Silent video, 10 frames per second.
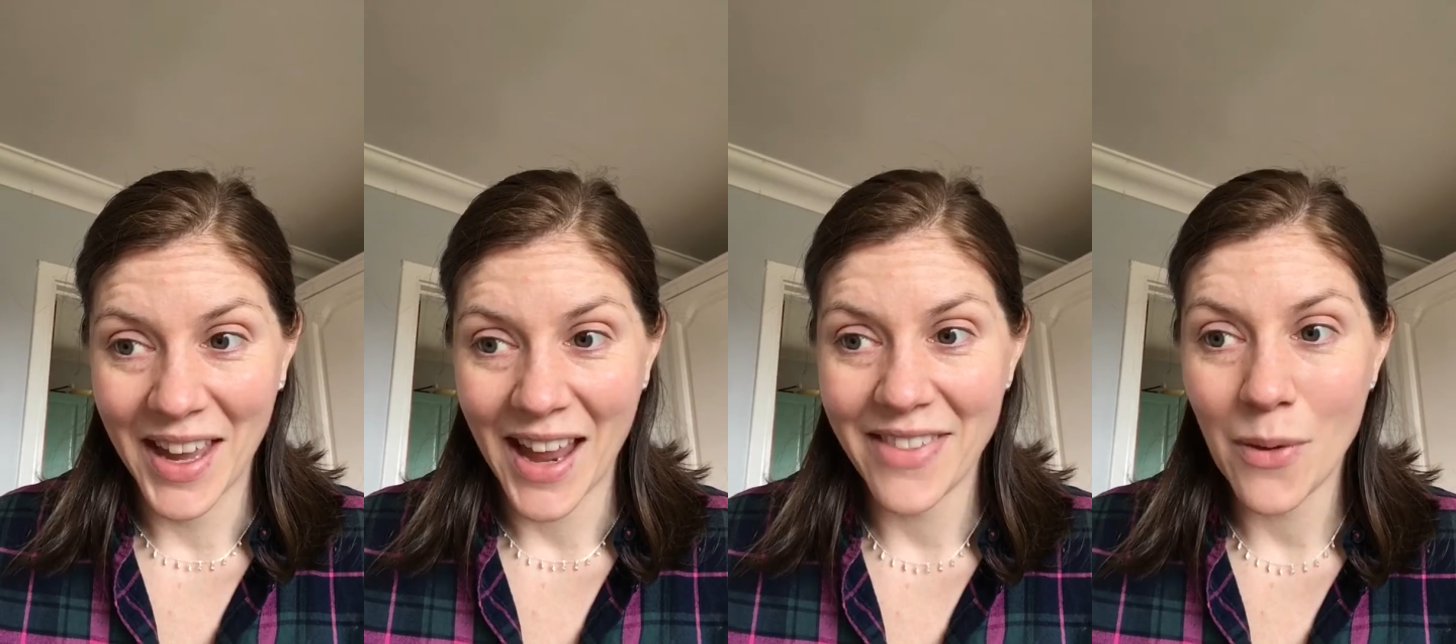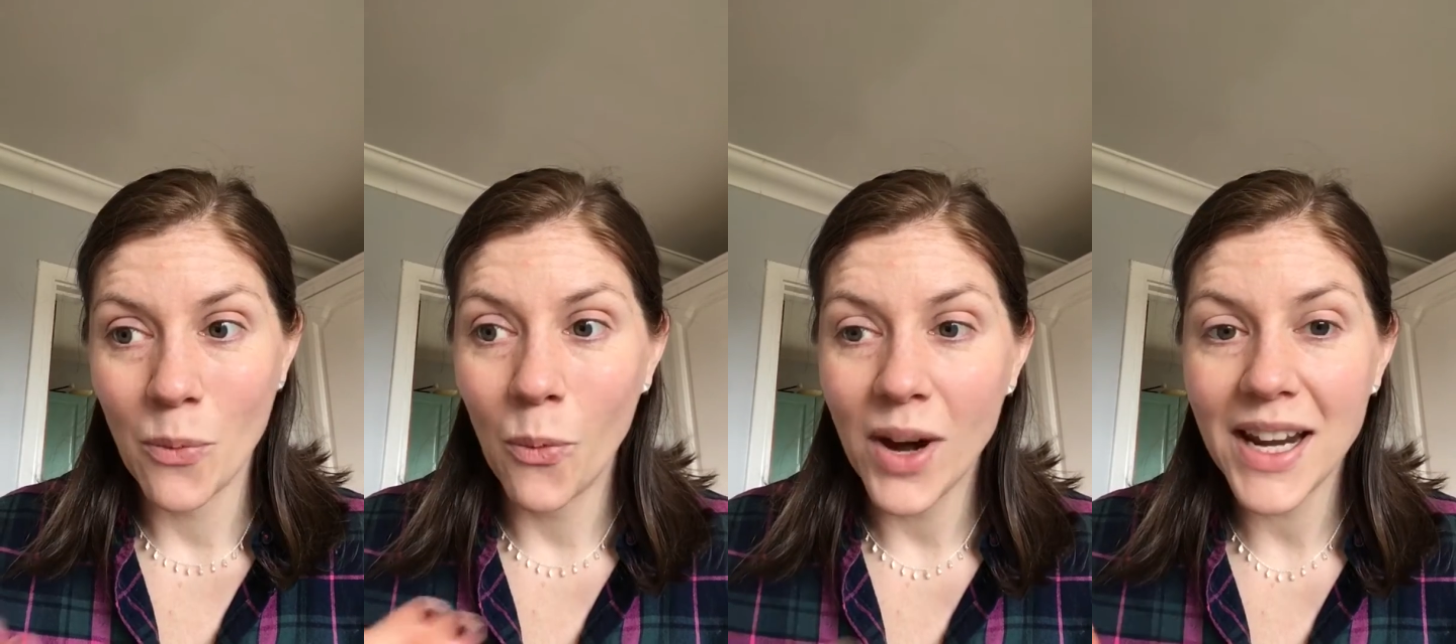And
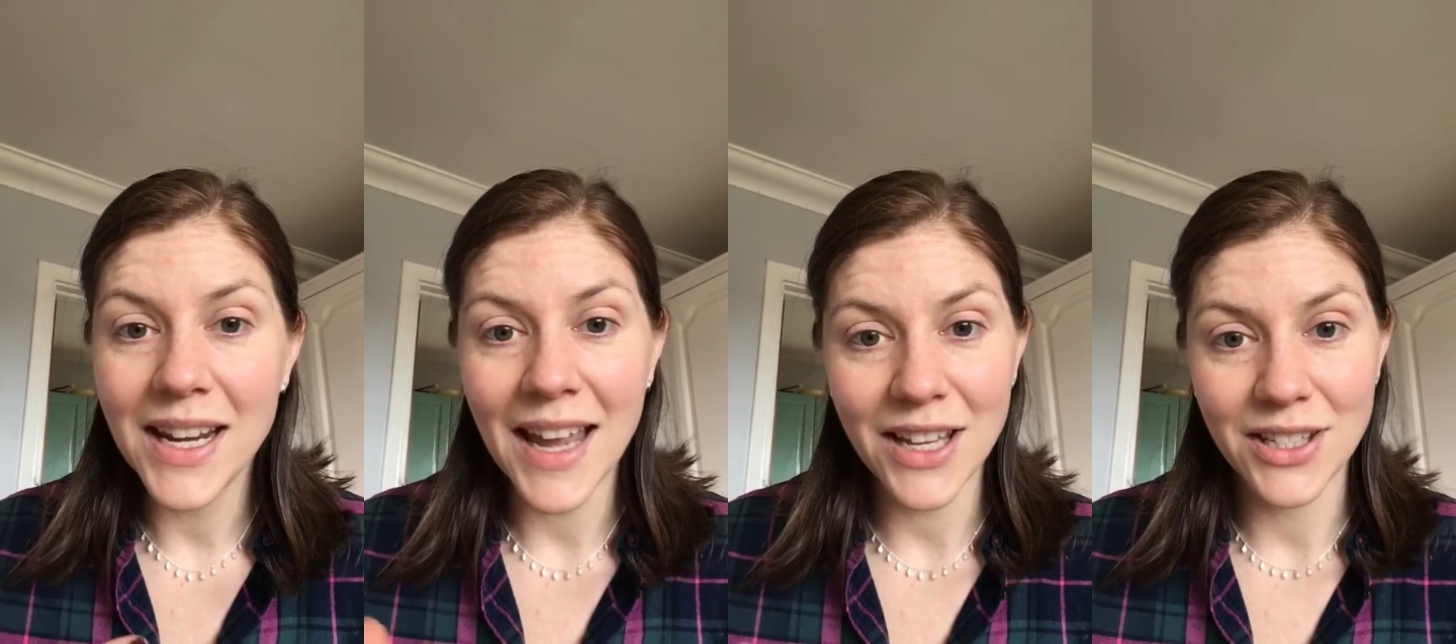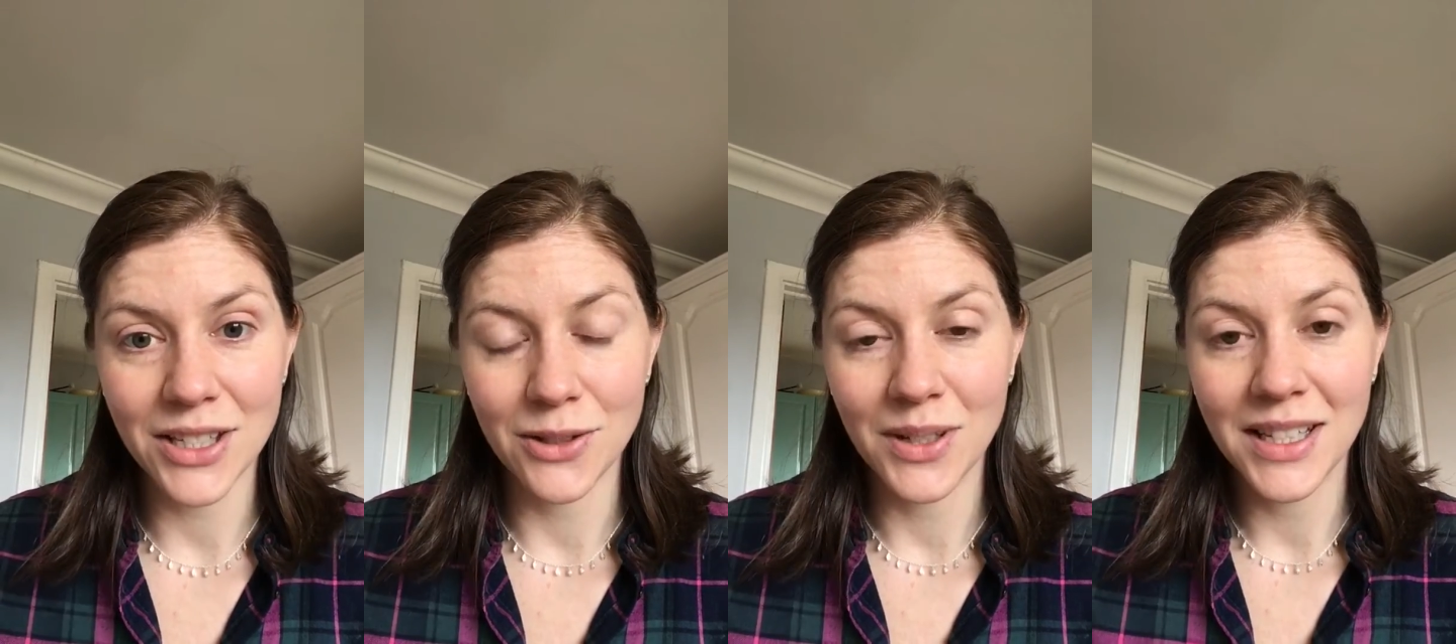then we get
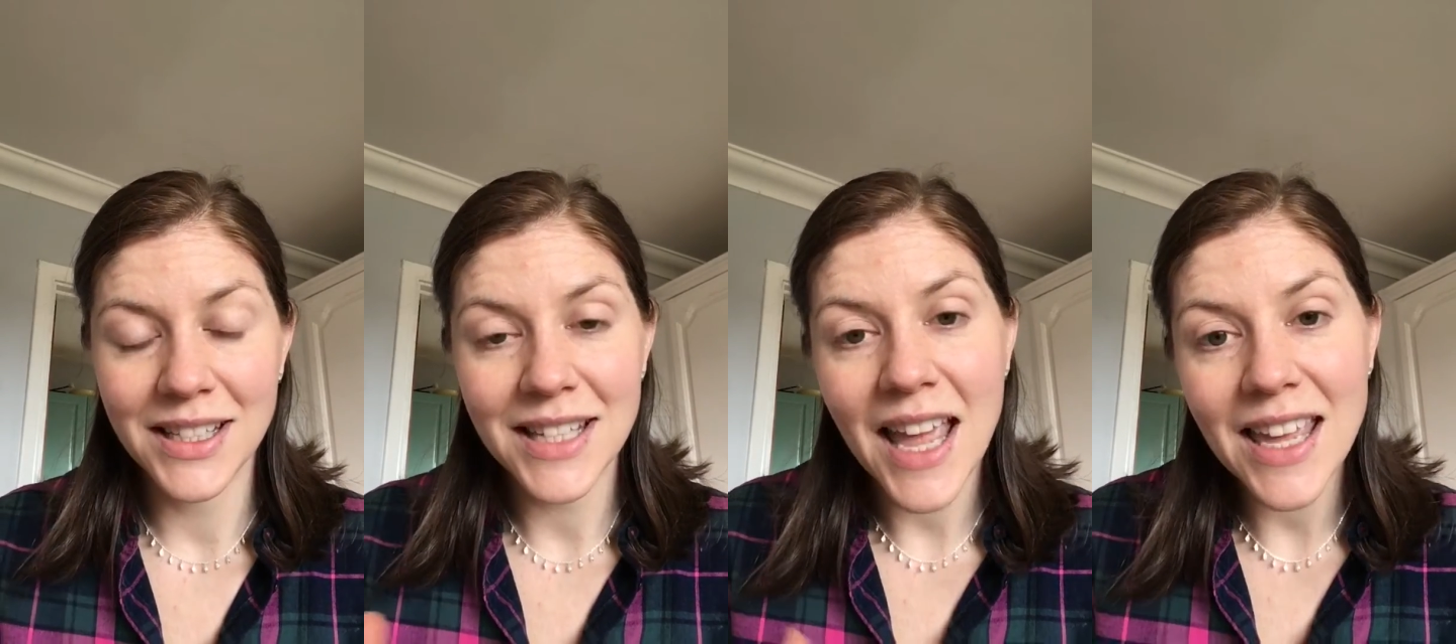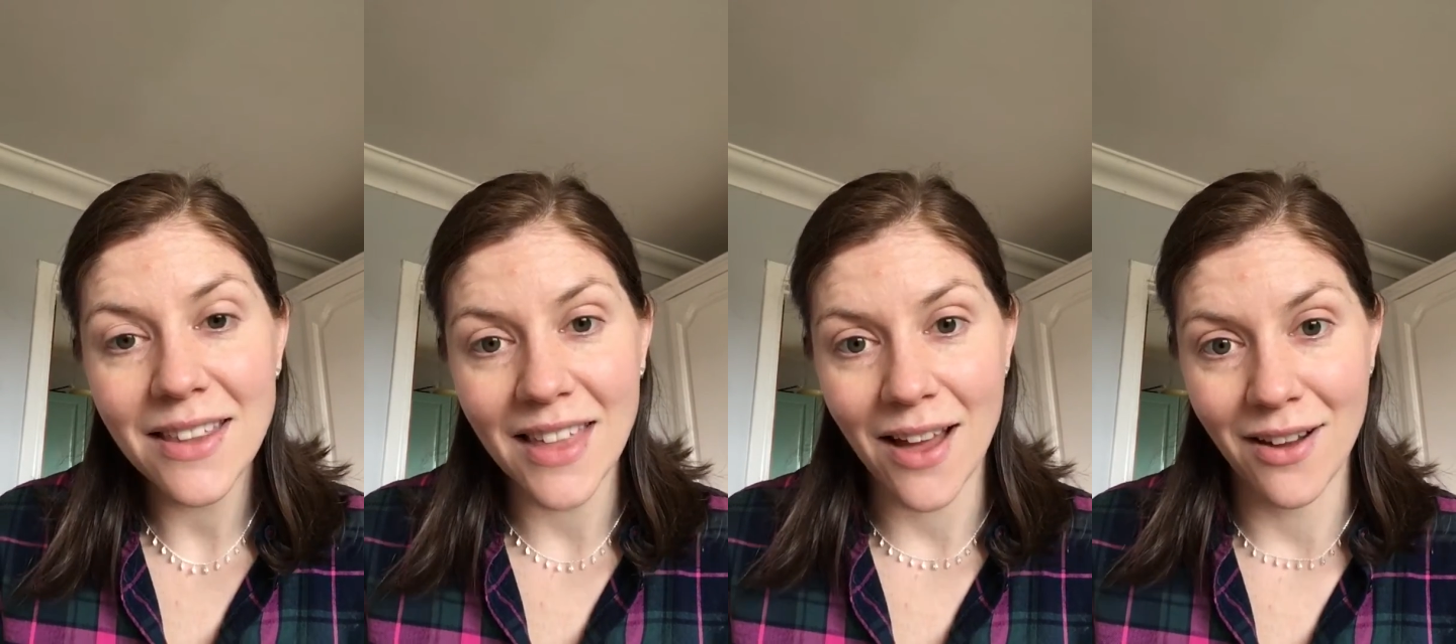to take that